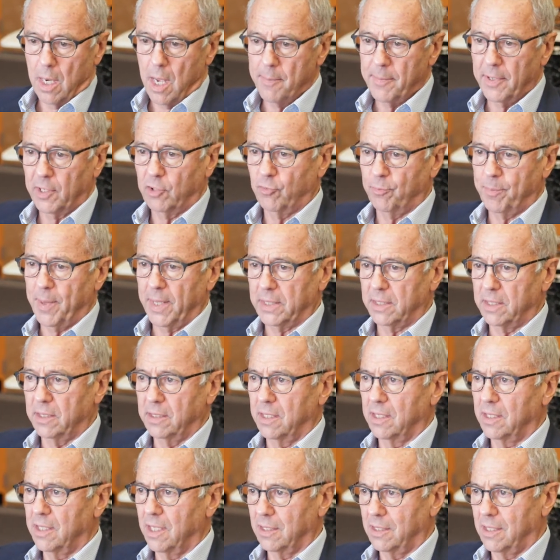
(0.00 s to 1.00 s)
I'm expected
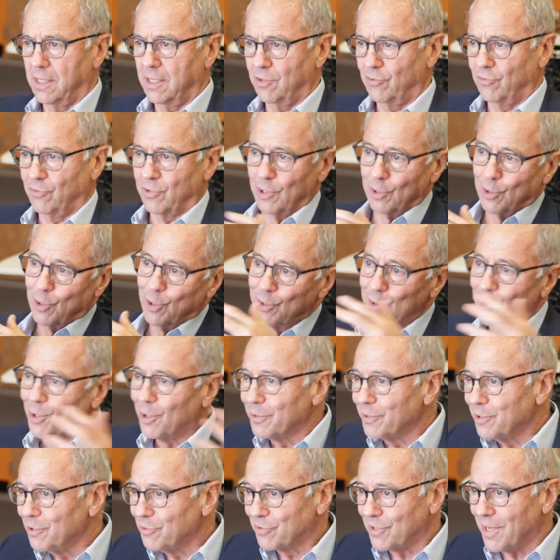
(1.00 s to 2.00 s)
to get kids to learn
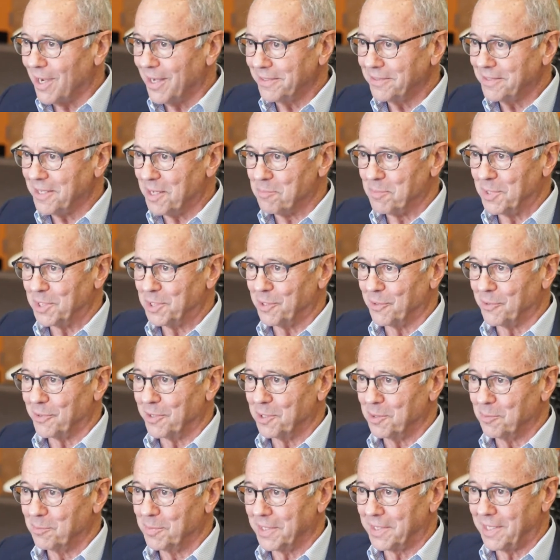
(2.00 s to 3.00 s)
all this content
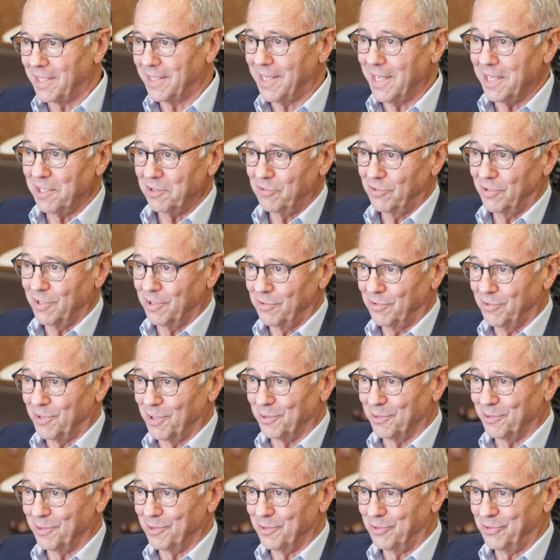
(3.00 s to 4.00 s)
material, but they can't sit
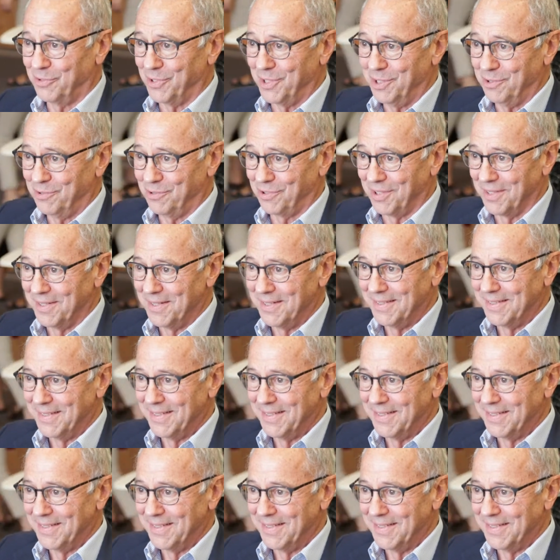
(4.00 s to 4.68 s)
still in their seats.